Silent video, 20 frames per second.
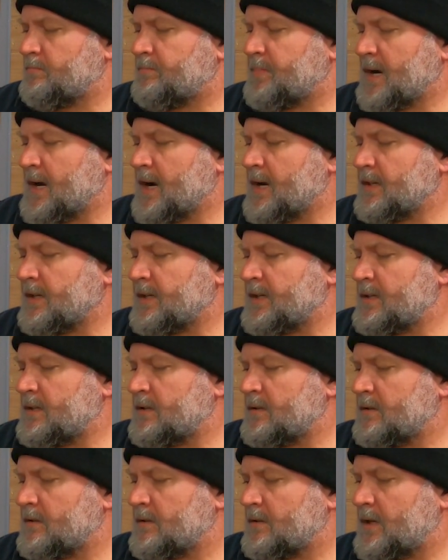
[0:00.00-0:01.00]

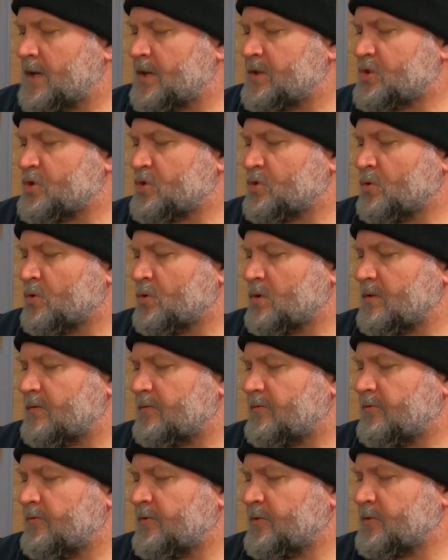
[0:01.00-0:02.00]
barley, and
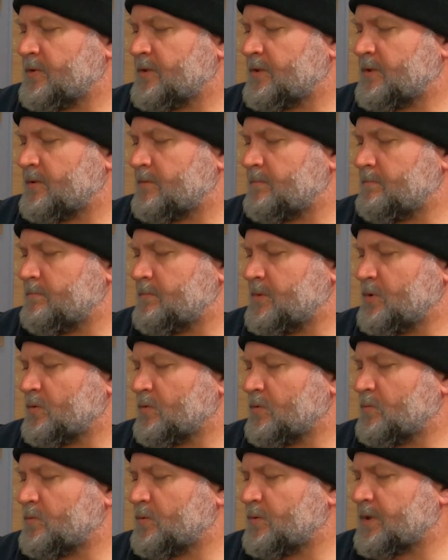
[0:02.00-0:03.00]
chalk-filtered
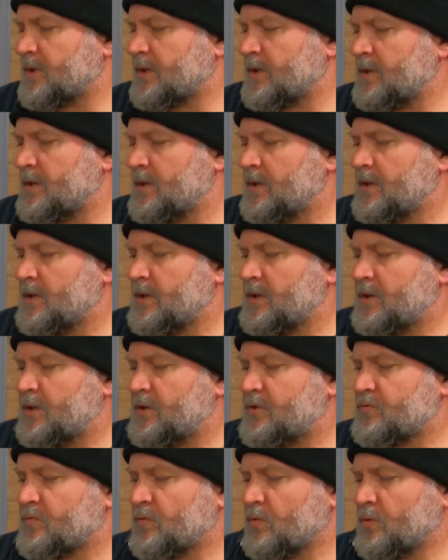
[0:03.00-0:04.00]
mineral water
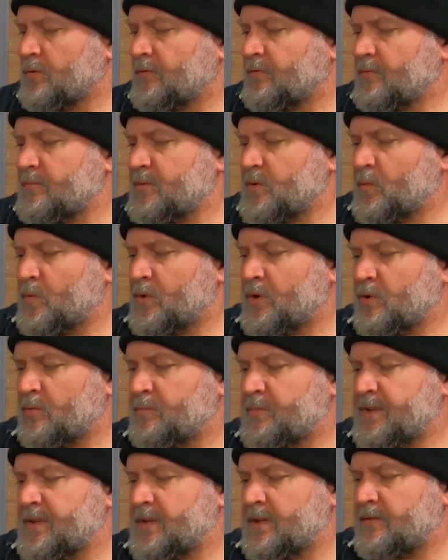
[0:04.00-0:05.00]
drawn from the well
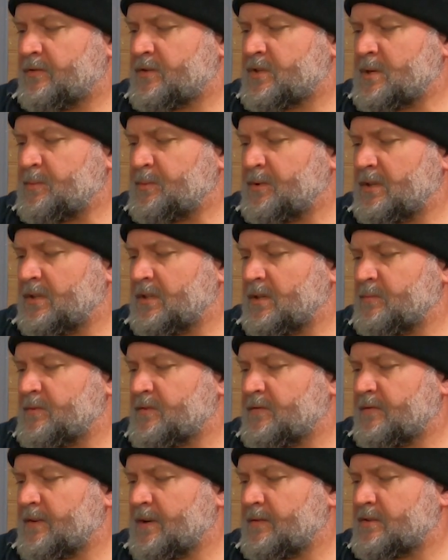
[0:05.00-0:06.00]
beneath Shepherd
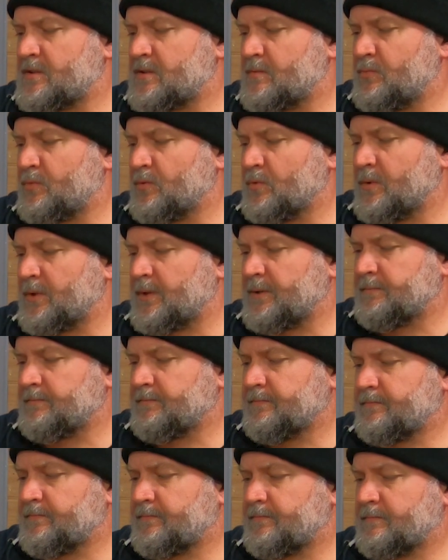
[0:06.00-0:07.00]
Neame's Faversham Brewery.
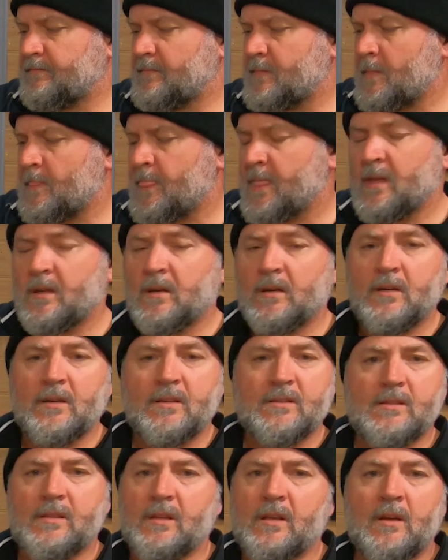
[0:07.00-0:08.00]

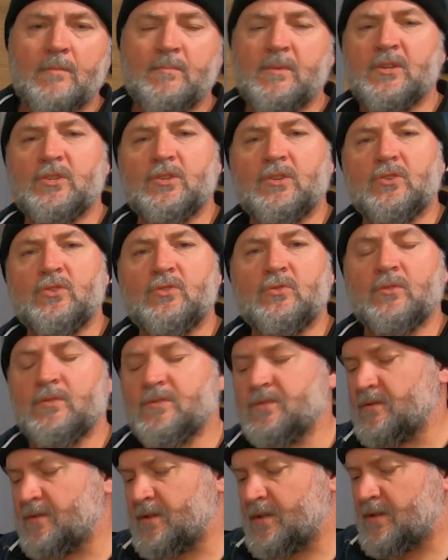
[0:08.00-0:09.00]
So they don't mention
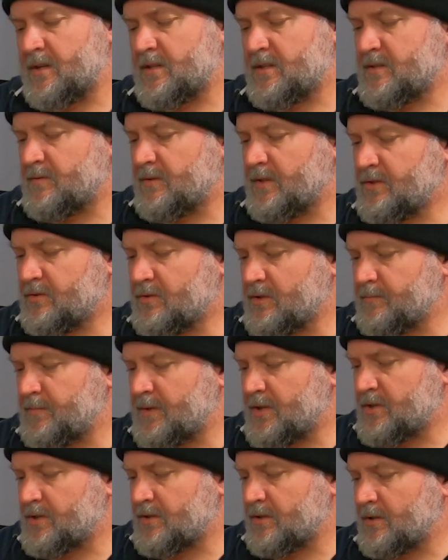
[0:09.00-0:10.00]
sugars on there. They just literally
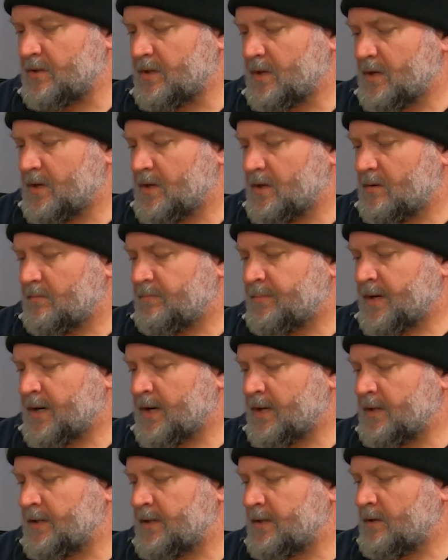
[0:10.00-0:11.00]
mention
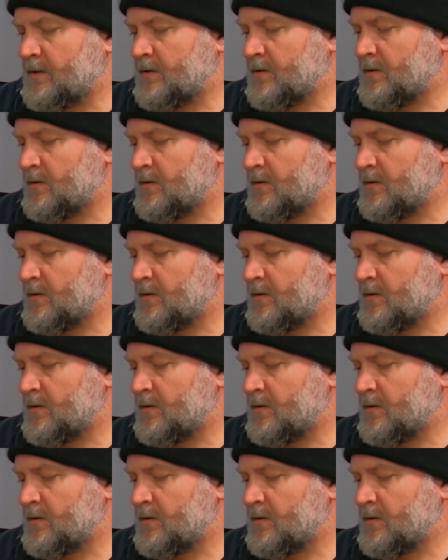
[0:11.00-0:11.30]
barley,